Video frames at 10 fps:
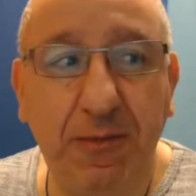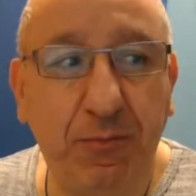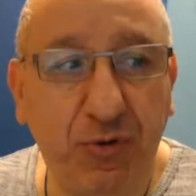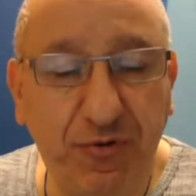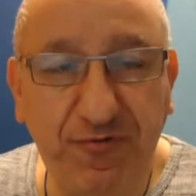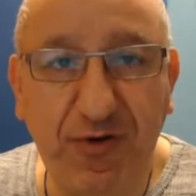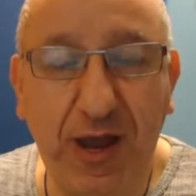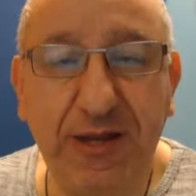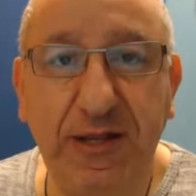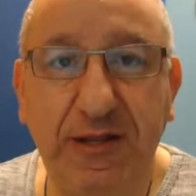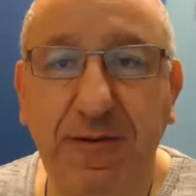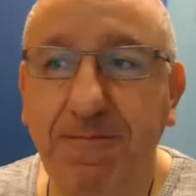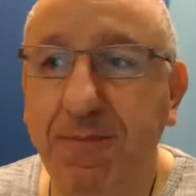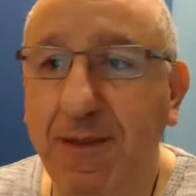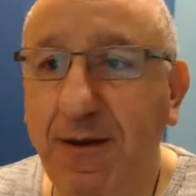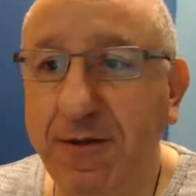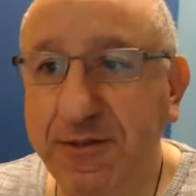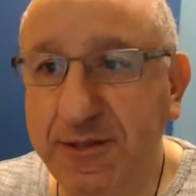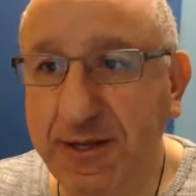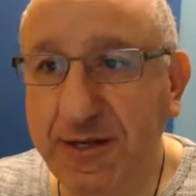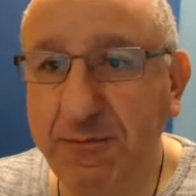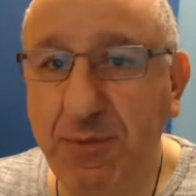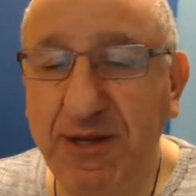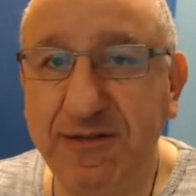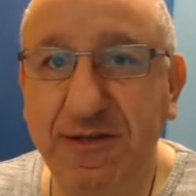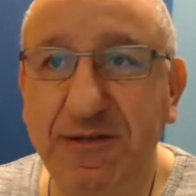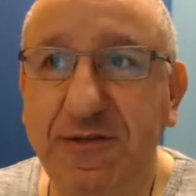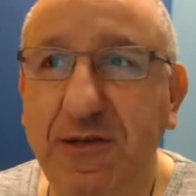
provided on daily basis